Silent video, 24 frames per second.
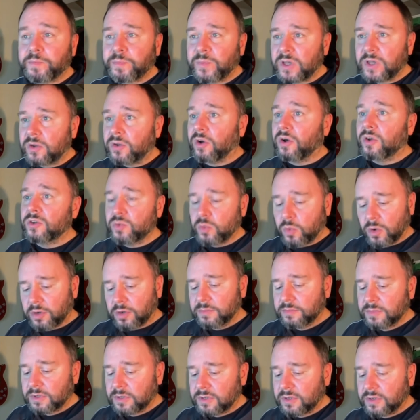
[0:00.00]
0, 1,
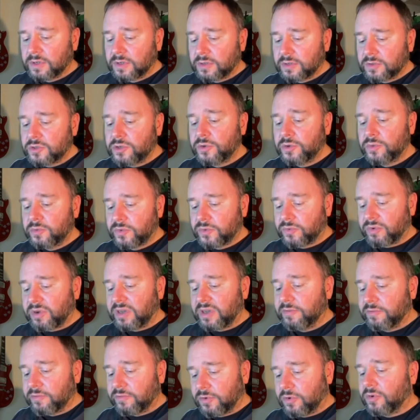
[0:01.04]
2, 3,
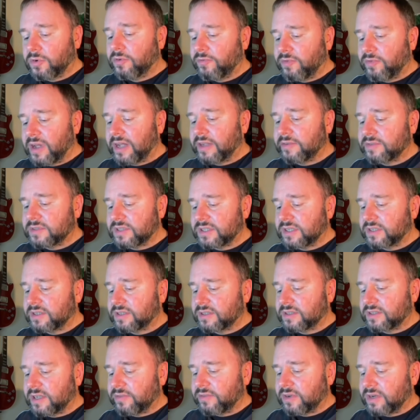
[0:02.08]
4, 5, 6,
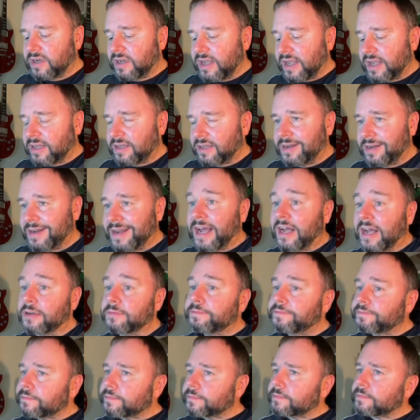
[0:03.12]
7, 8, 9.
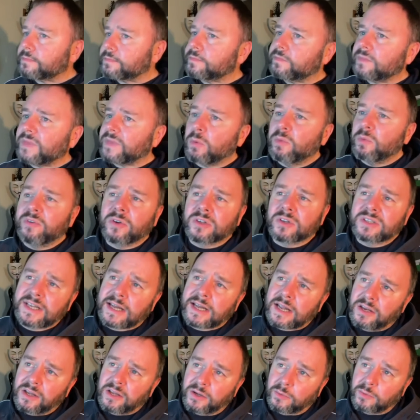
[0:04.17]
We've got
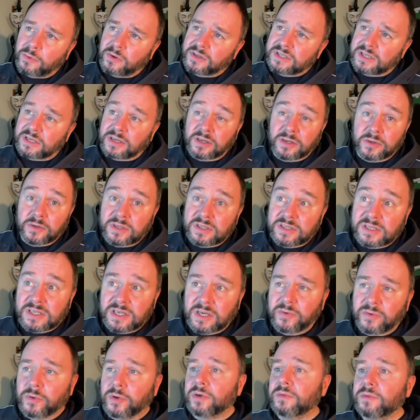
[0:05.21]
10 units, including
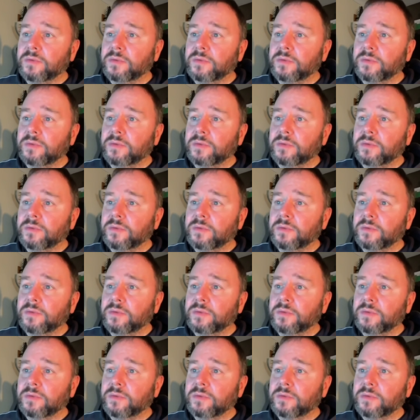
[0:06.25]
0.